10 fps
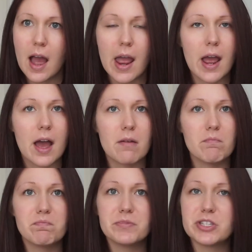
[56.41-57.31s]

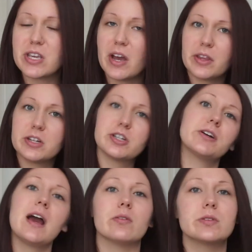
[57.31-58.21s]
and see how they turn
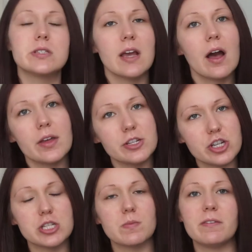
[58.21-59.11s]
out, see how they
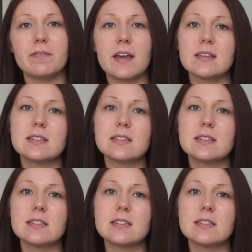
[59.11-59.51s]
change my face,